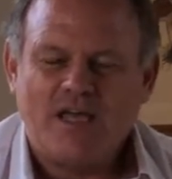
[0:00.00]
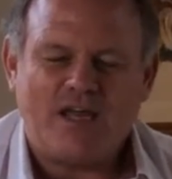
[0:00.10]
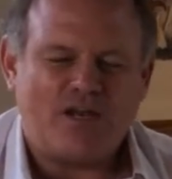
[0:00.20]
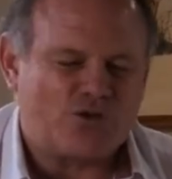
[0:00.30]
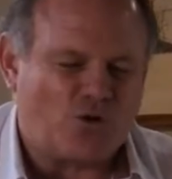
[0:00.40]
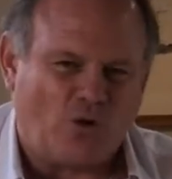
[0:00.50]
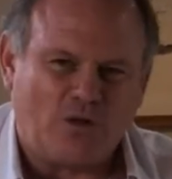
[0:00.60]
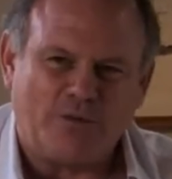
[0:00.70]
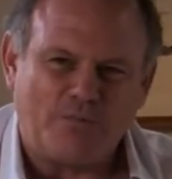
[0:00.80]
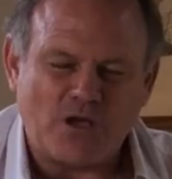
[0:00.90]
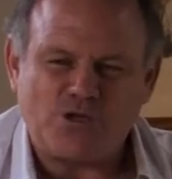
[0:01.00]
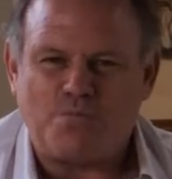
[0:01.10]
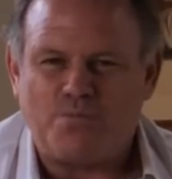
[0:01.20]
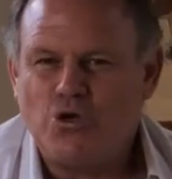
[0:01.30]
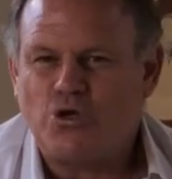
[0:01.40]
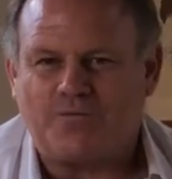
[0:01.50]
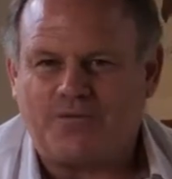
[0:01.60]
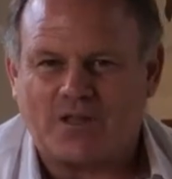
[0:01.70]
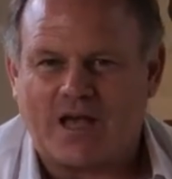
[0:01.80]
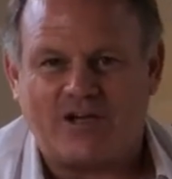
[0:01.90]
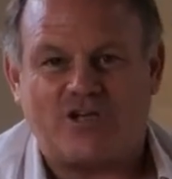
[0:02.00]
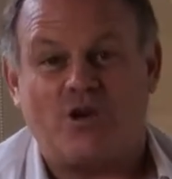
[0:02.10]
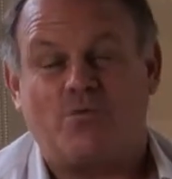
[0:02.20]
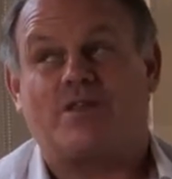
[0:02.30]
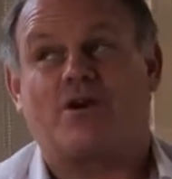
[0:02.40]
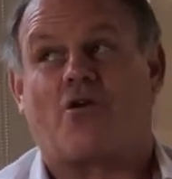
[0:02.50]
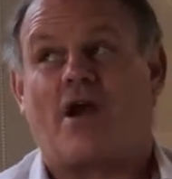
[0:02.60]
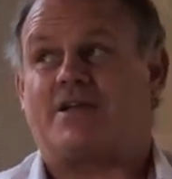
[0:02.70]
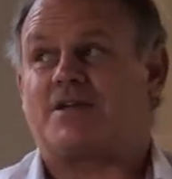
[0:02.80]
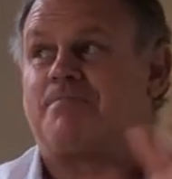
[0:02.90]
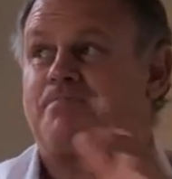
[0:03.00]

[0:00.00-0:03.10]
It is all the most beautiful country where the great